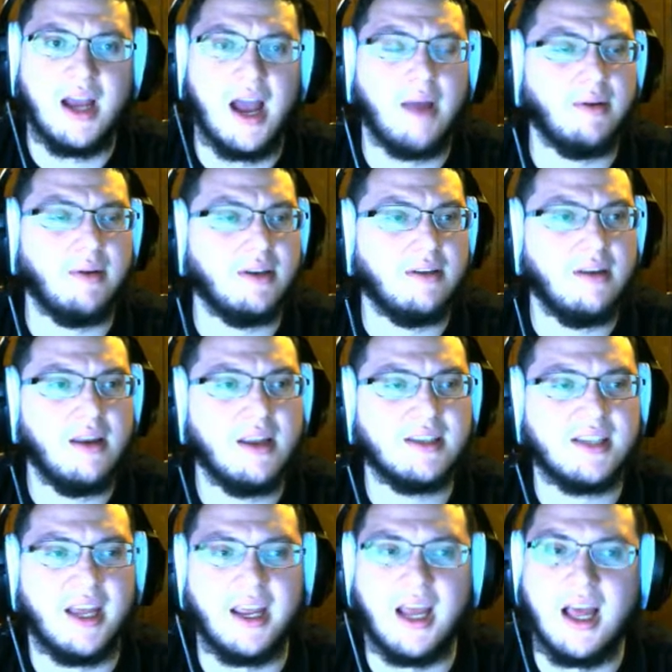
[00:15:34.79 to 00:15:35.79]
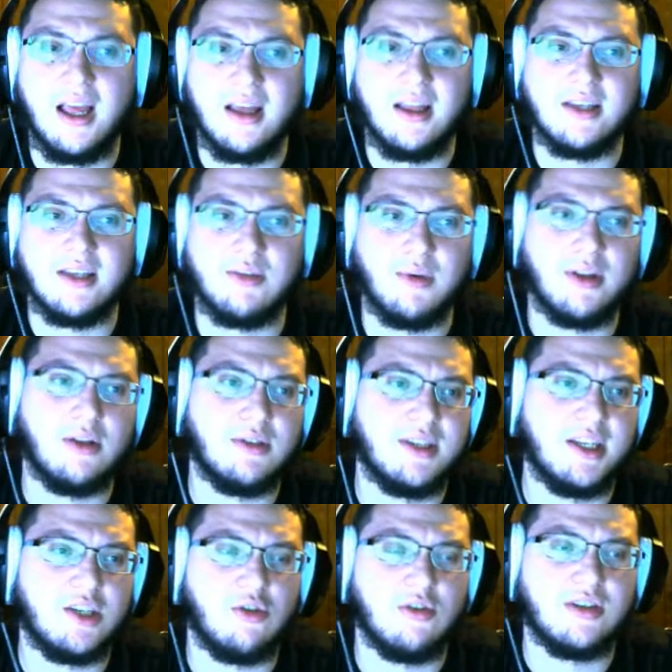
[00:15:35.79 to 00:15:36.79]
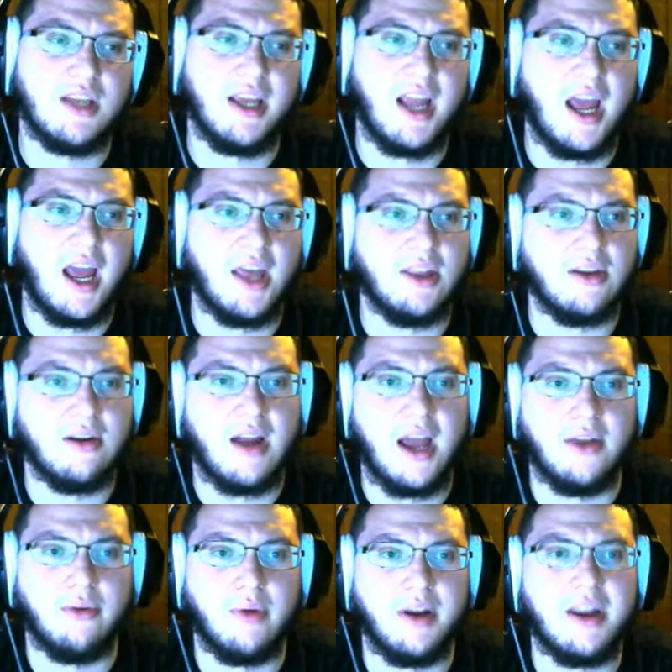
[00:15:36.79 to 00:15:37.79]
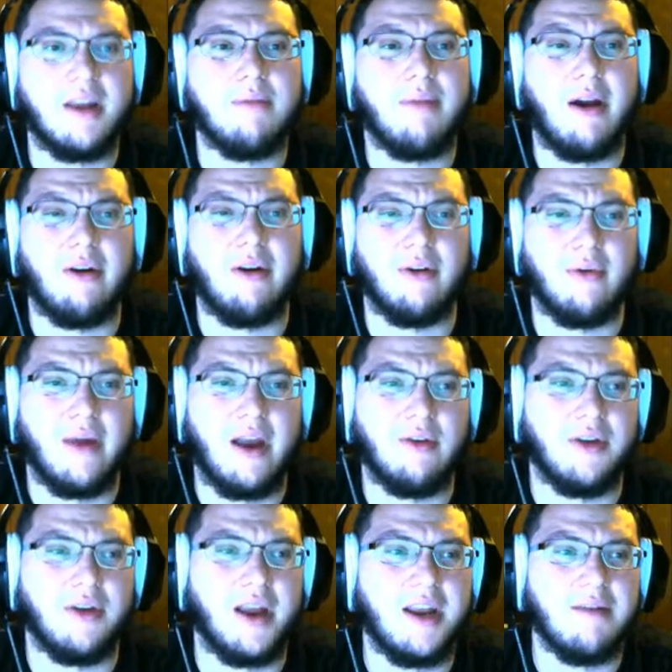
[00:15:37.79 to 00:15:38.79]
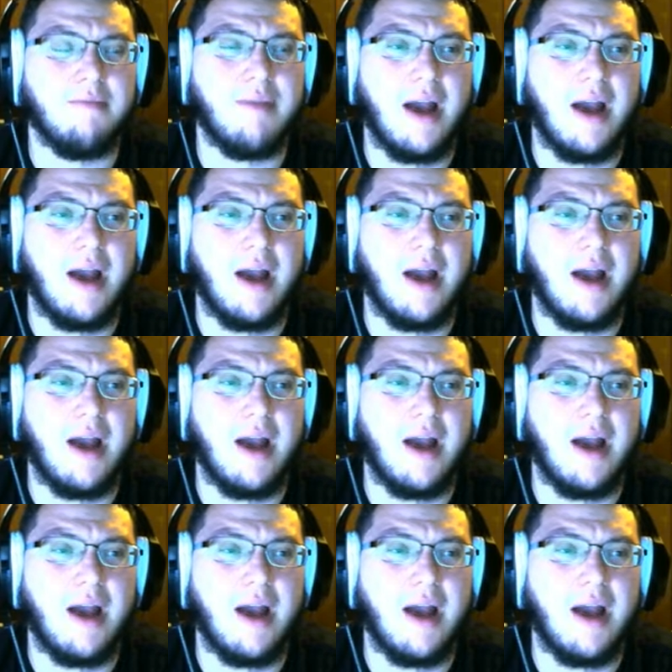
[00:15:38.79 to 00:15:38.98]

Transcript: It's one of those things where it's like I either had to run Hidden Power Ground or Hidden